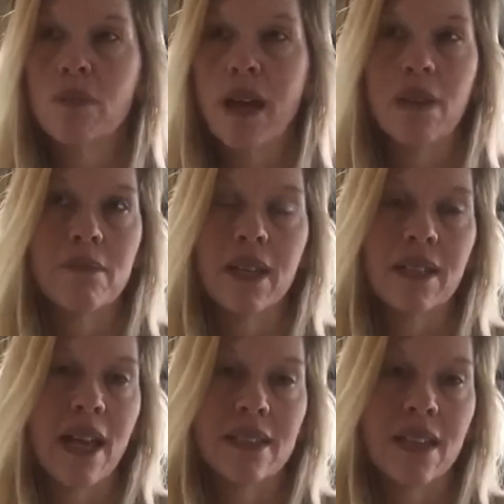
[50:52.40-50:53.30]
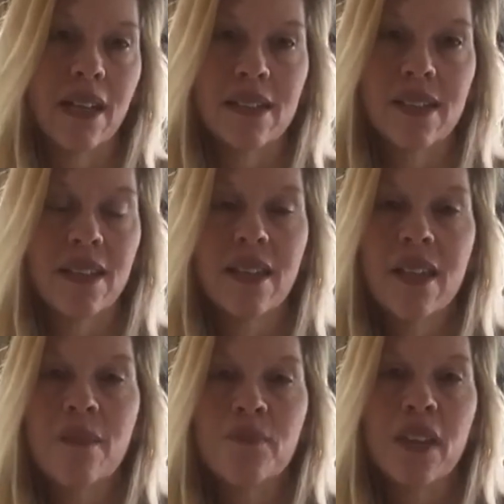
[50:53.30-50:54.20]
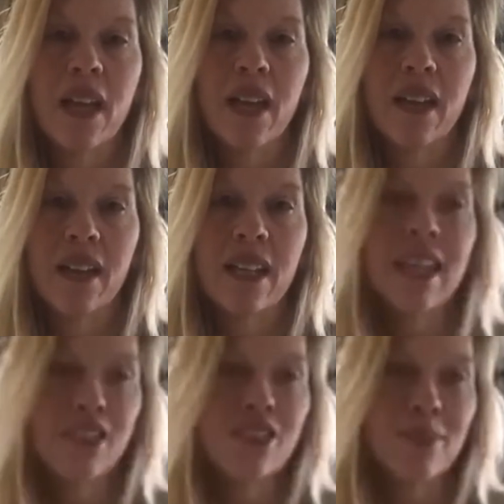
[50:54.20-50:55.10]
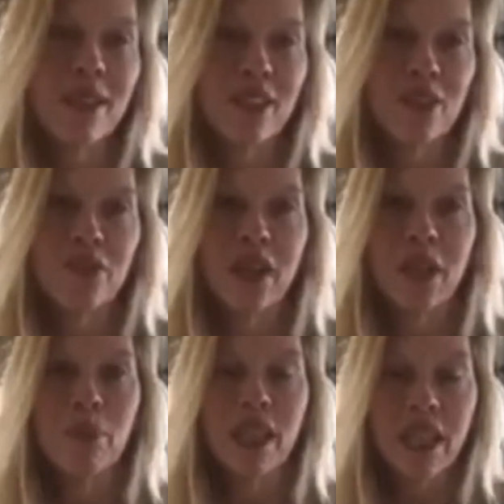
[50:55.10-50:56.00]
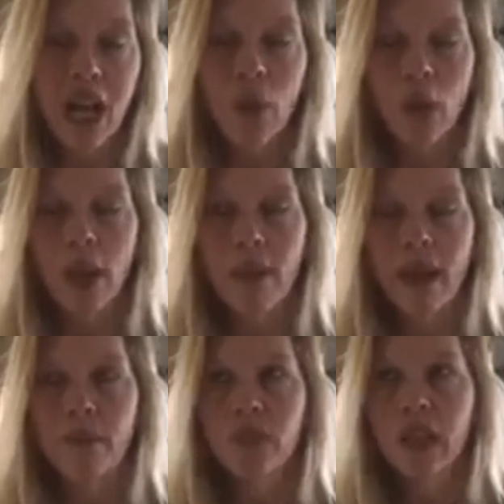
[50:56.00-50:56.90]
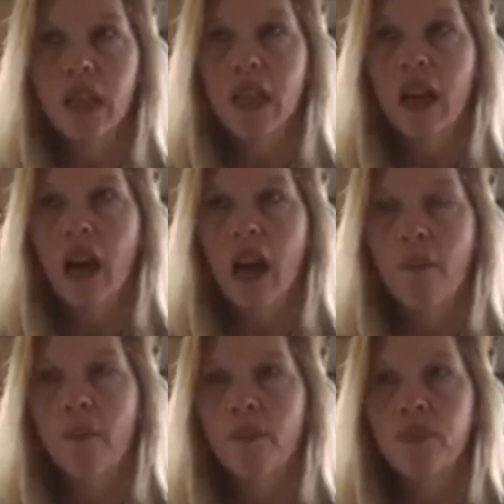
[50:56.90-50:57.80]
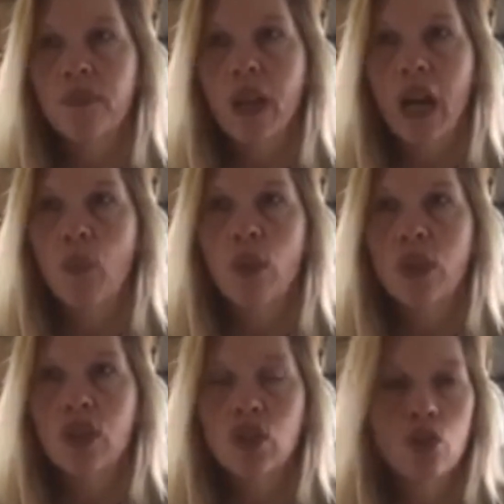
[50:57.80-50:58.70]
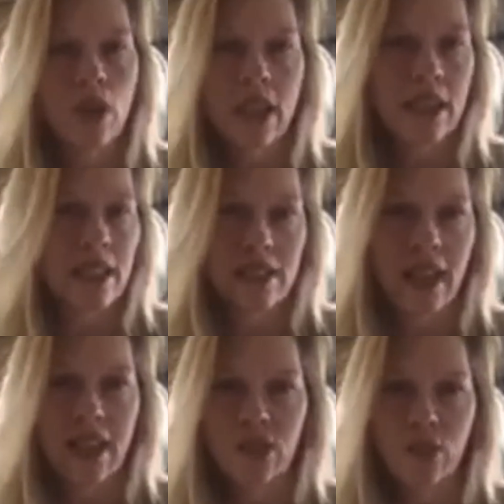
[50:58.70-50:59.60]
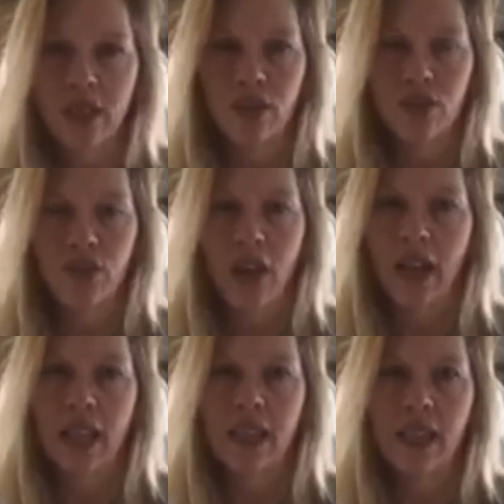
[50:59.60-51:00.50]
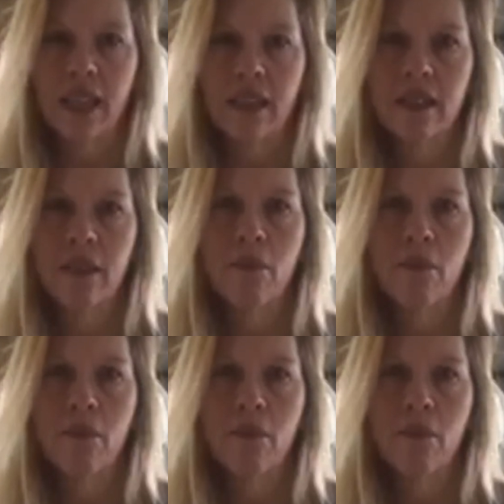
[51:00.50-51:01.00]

the mountain man last night, I said, and he looked at me a little funny, but he got what I meant. I wouldn't trade these last 3 years for anything.